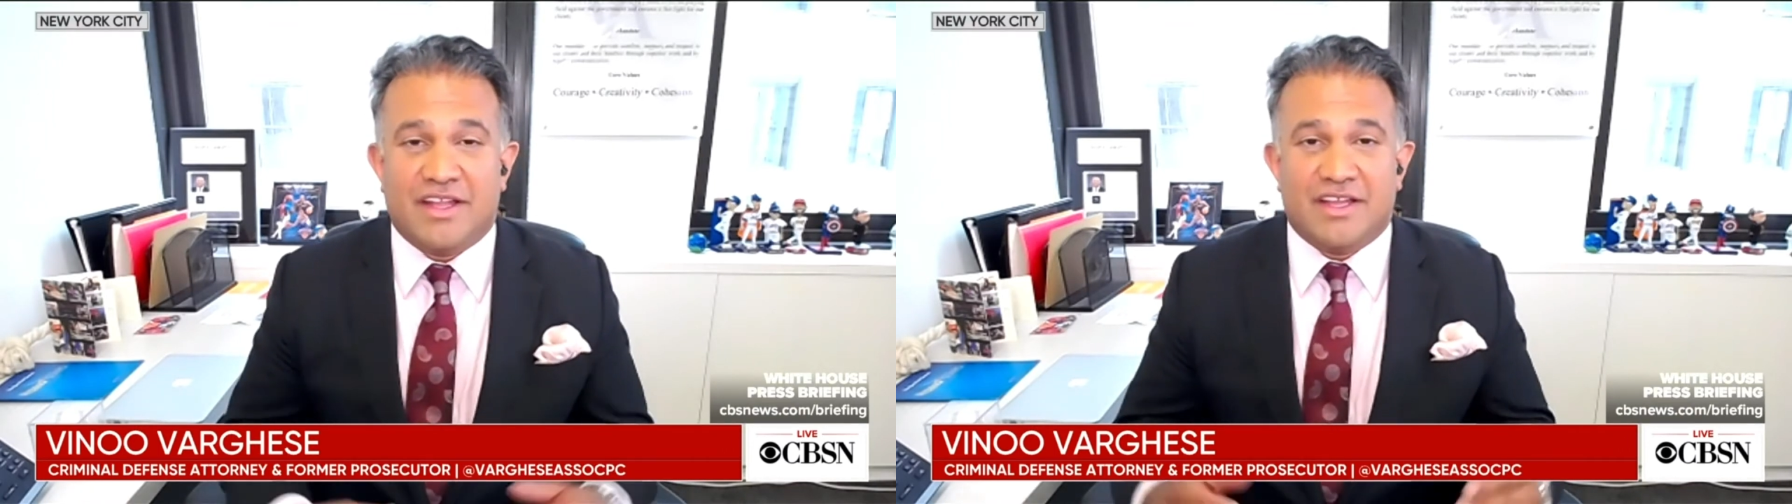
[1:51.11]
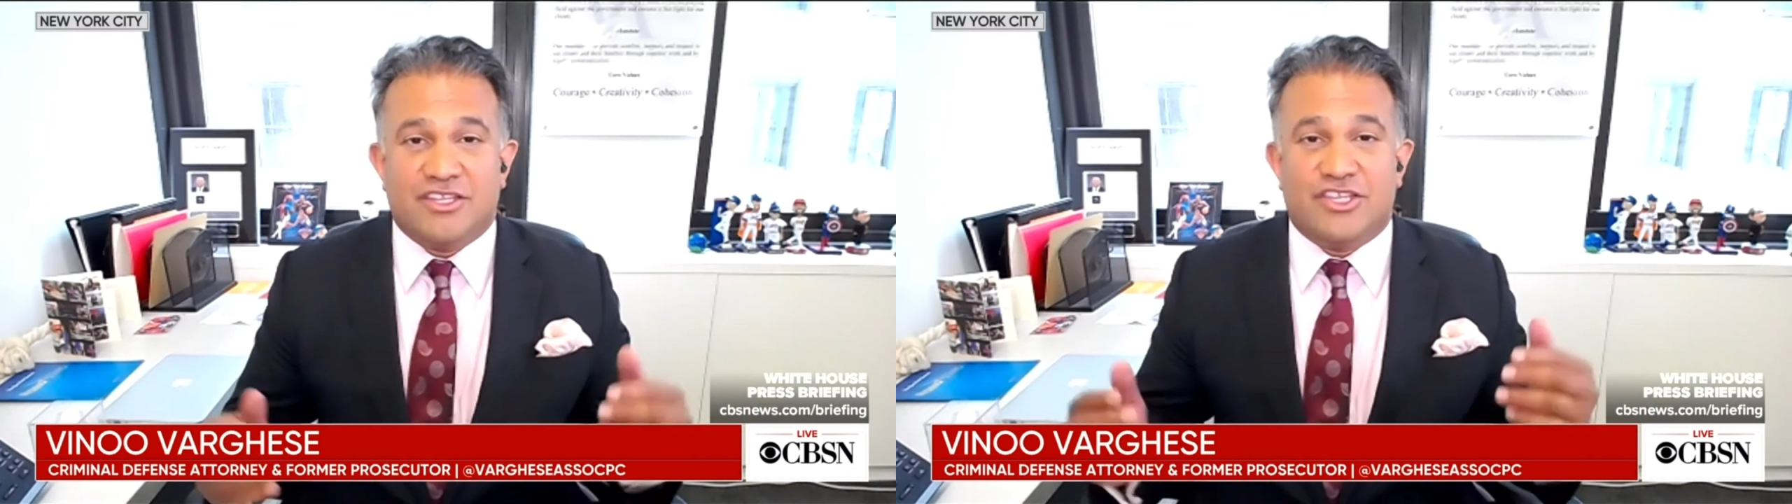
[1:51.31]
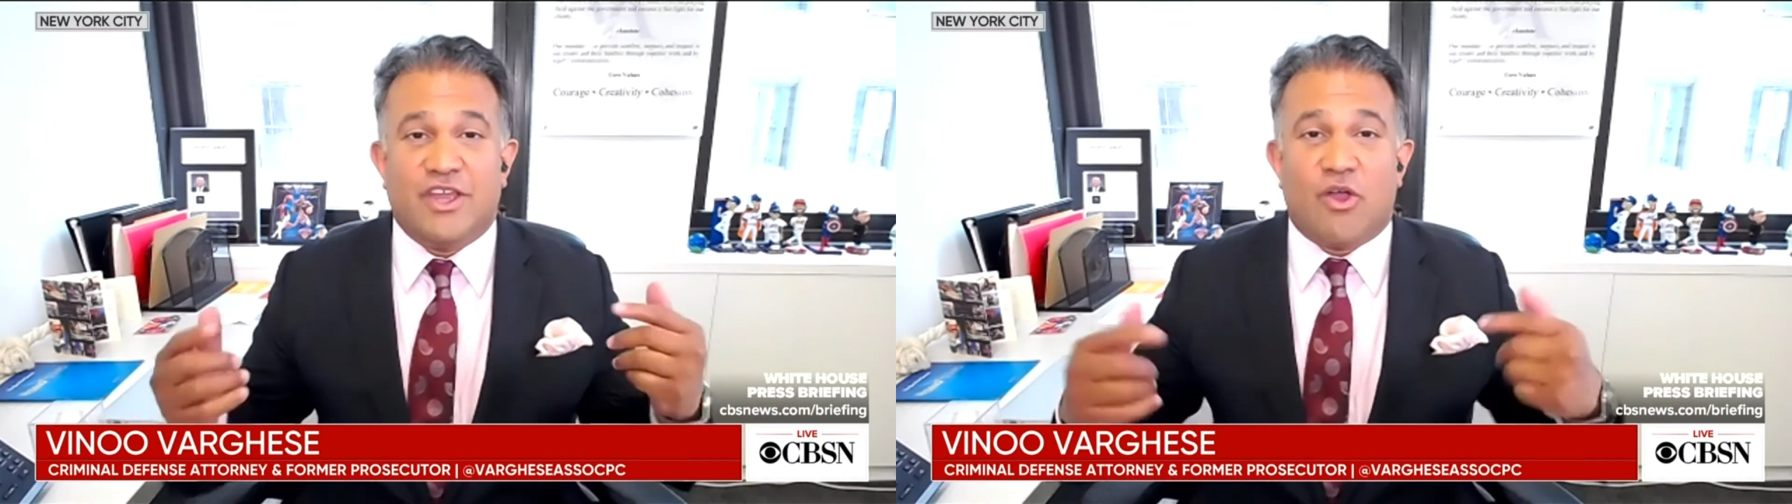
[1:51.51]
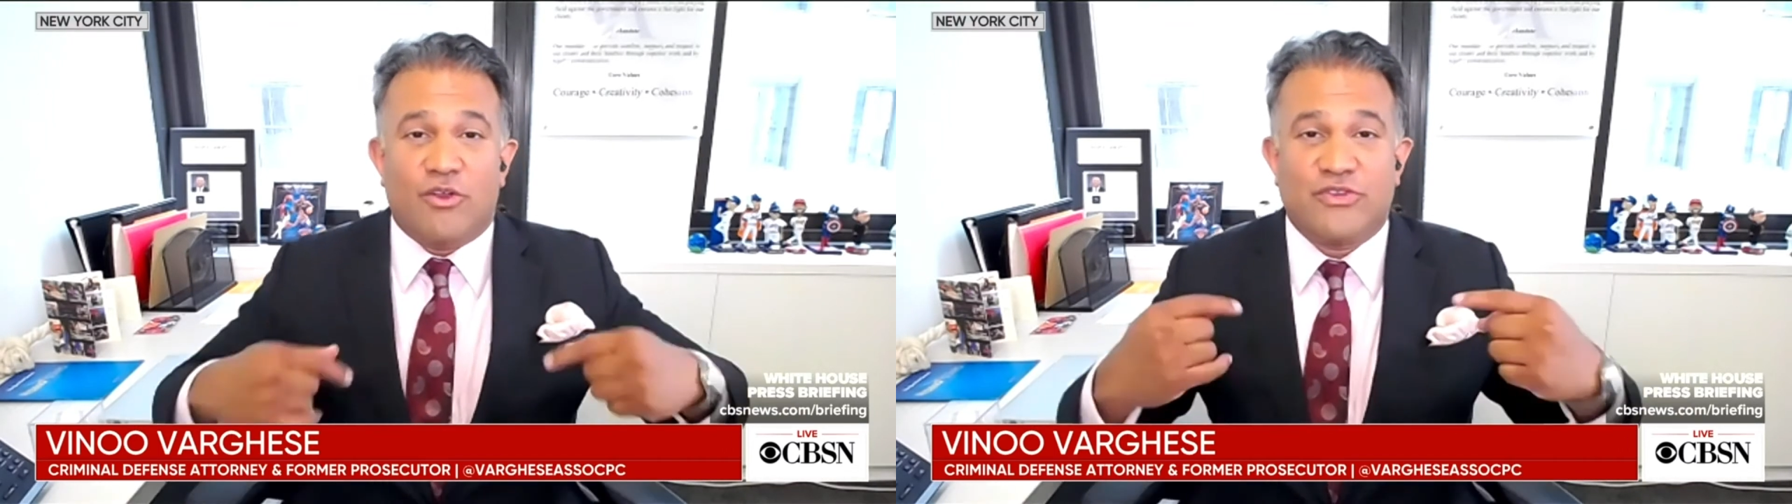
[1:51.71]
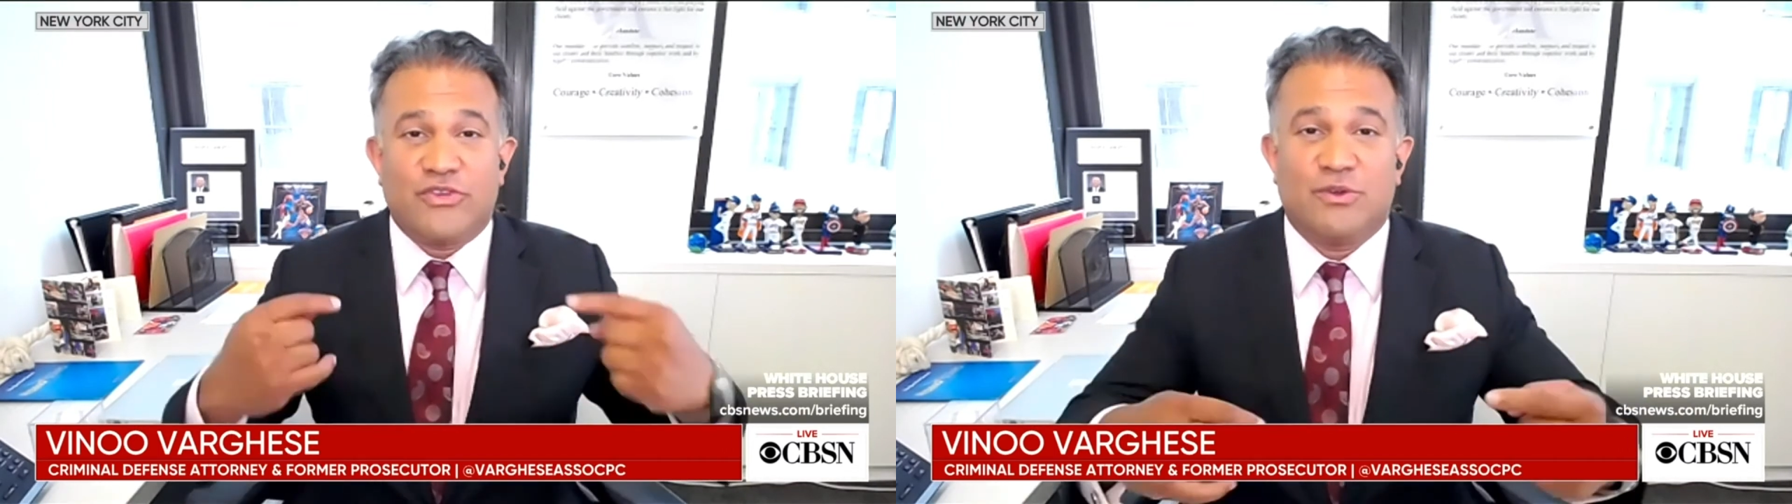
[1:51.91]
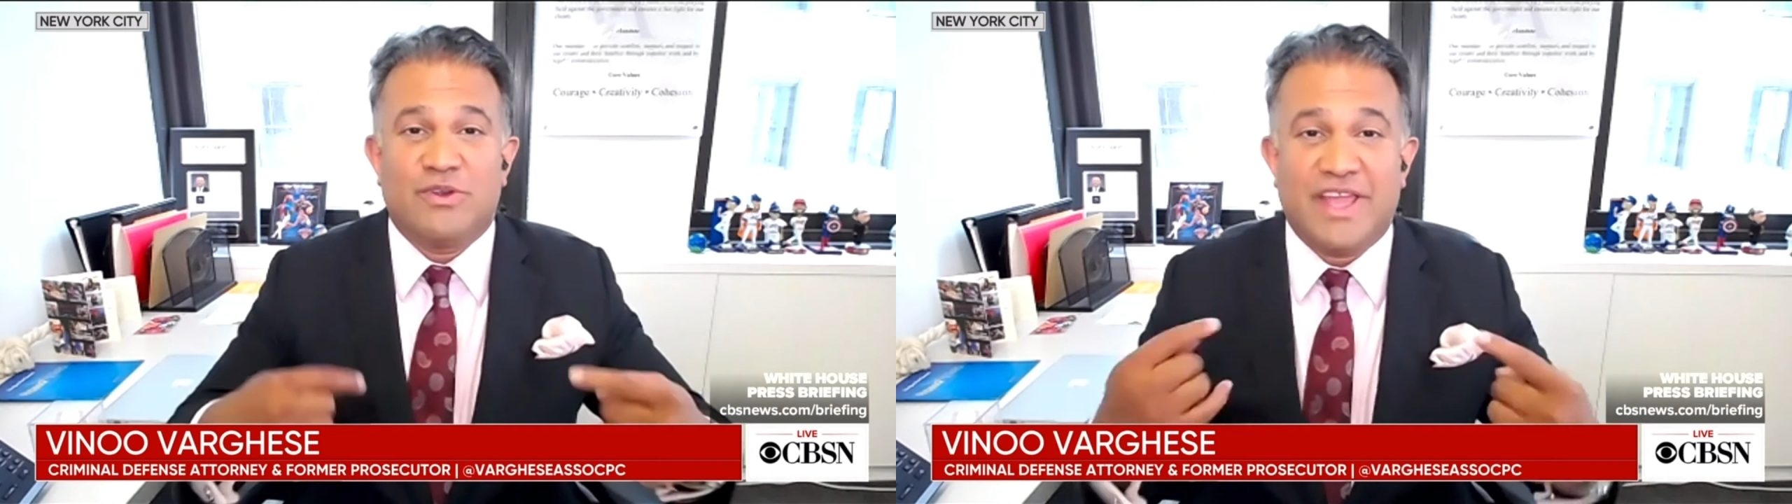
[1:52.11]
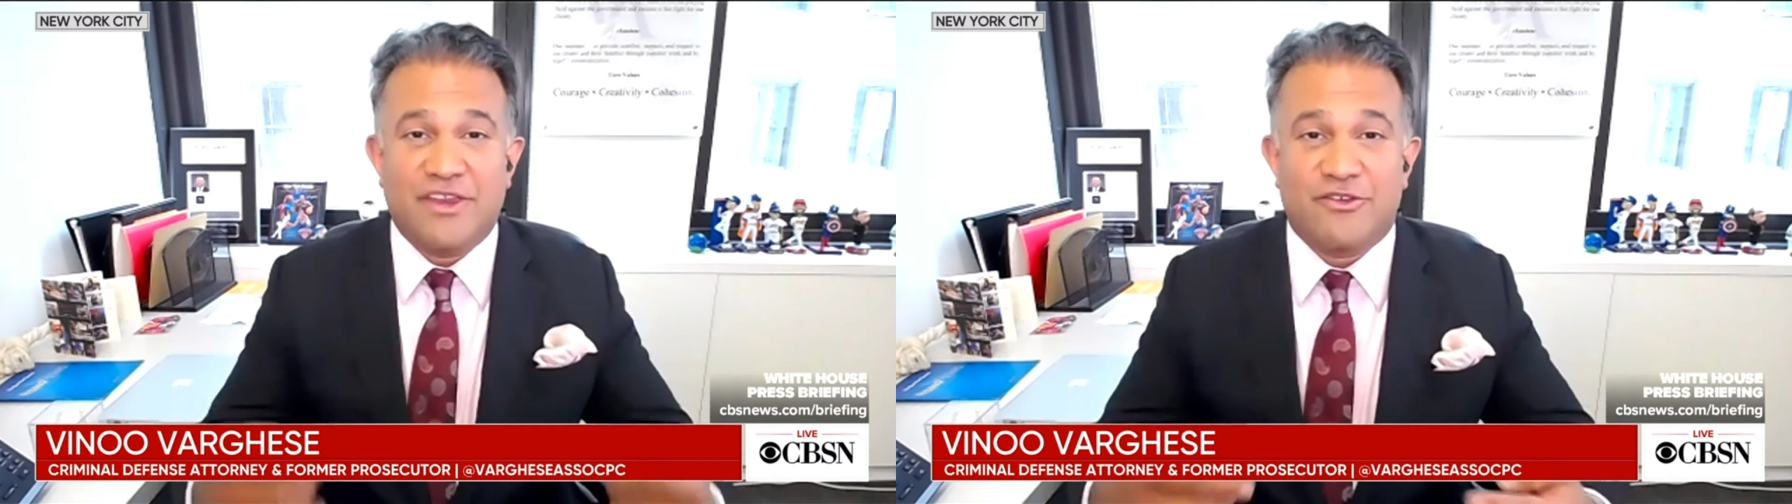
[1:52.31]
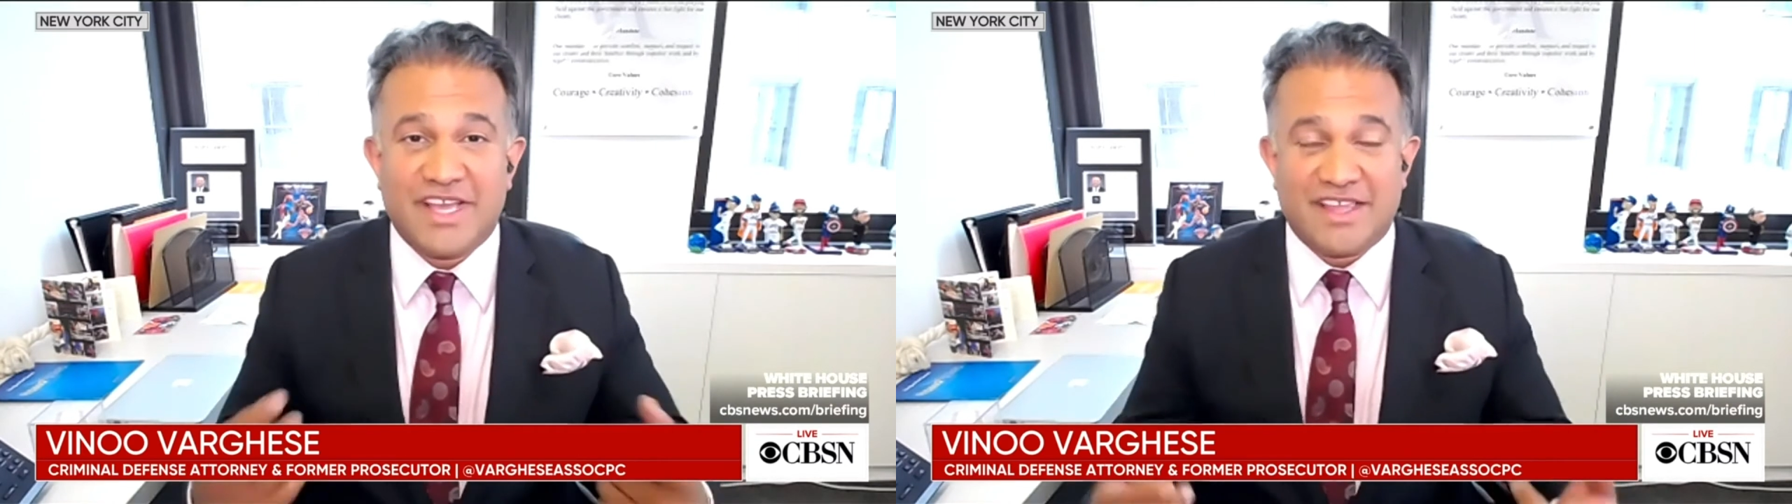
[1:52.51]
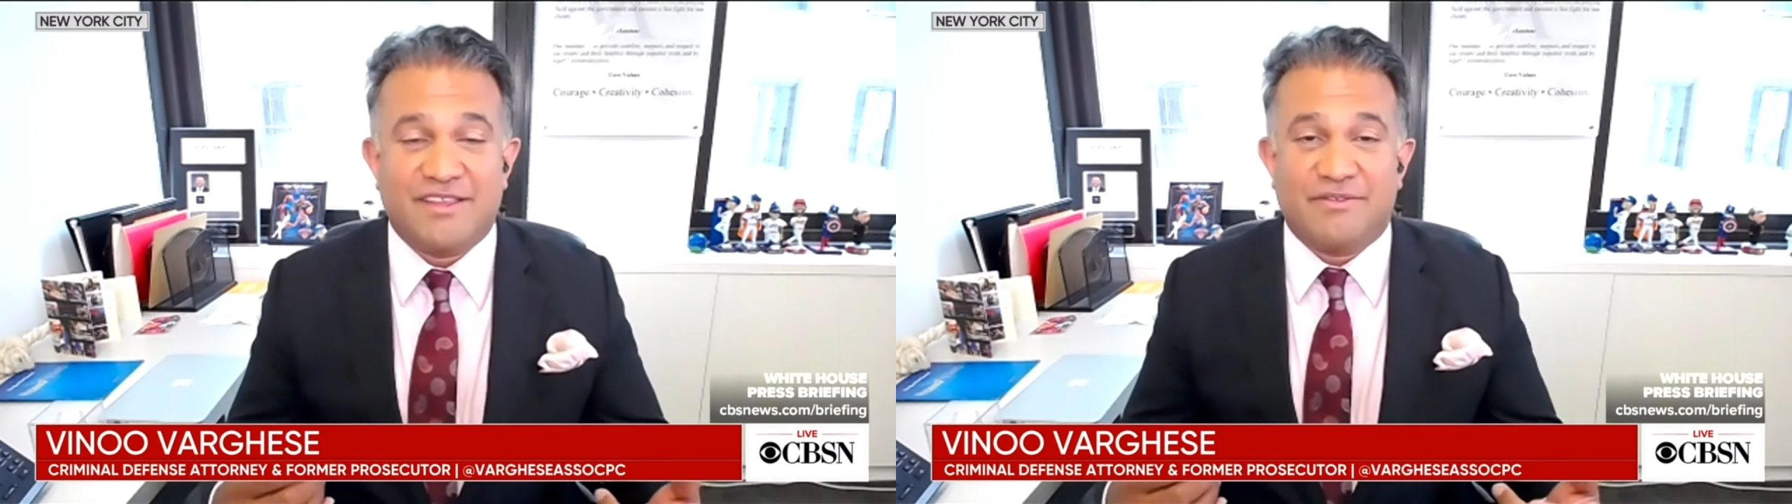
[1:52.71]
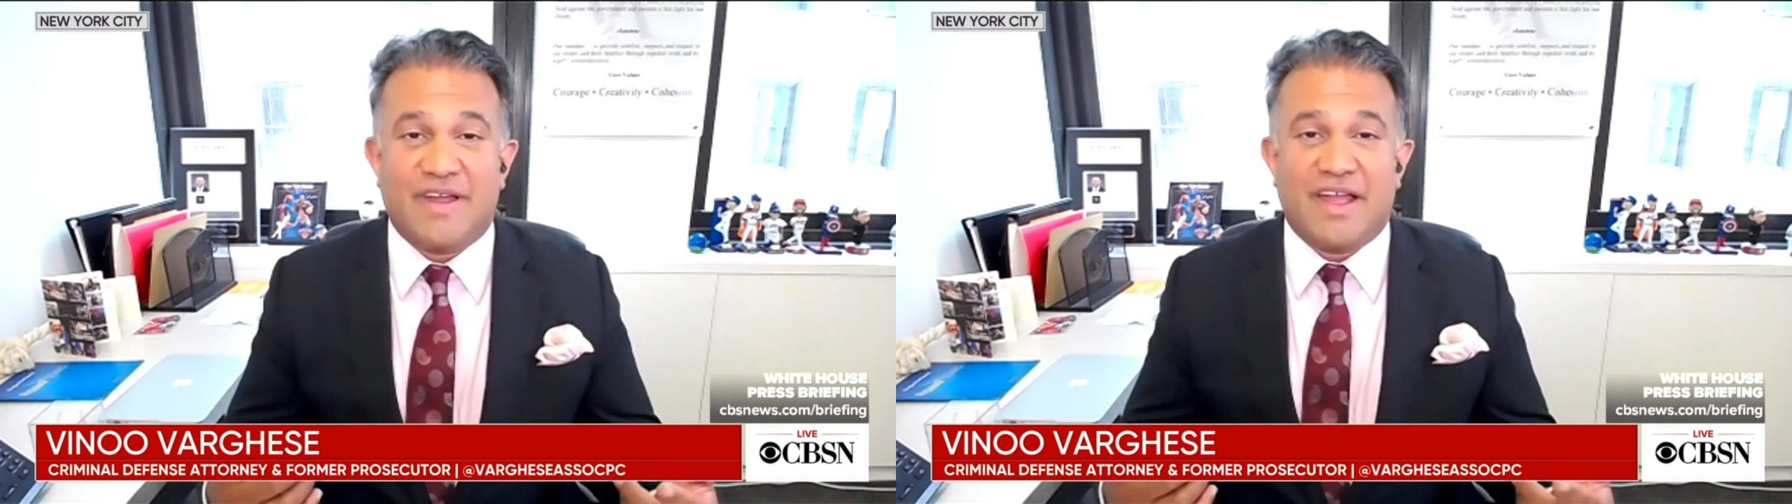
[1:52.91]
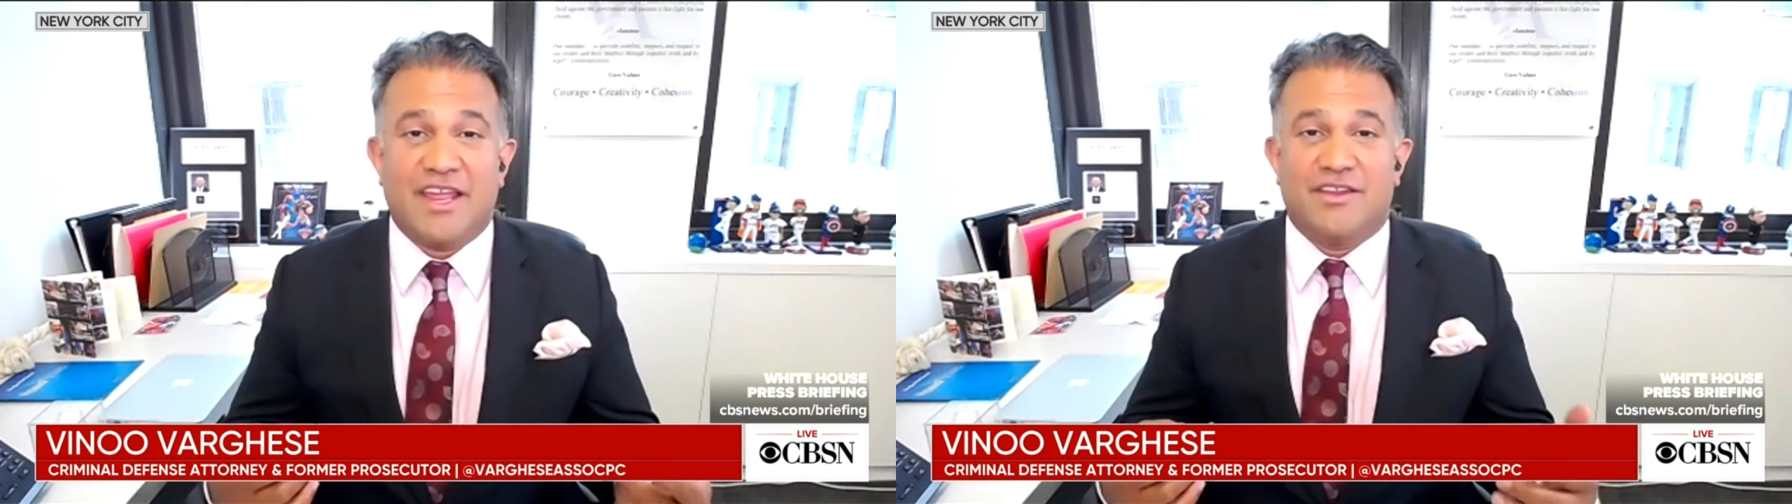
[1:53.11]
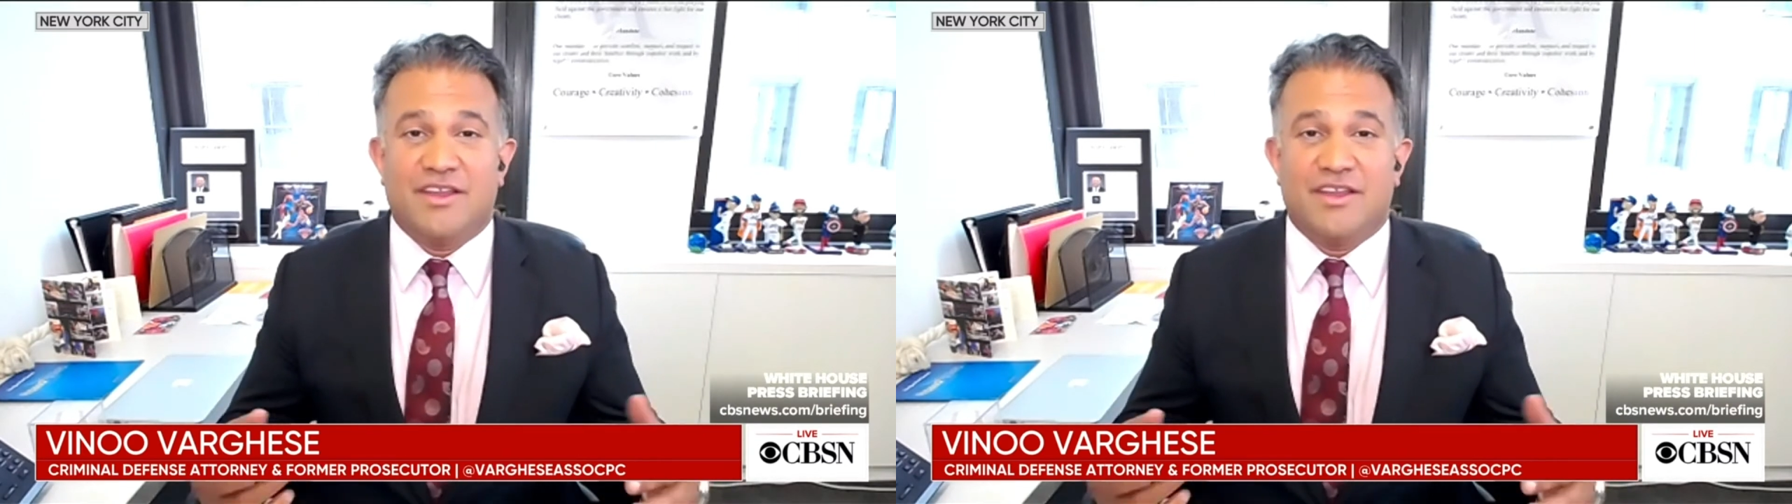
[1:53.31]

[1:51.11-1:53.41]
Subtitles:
She also later testified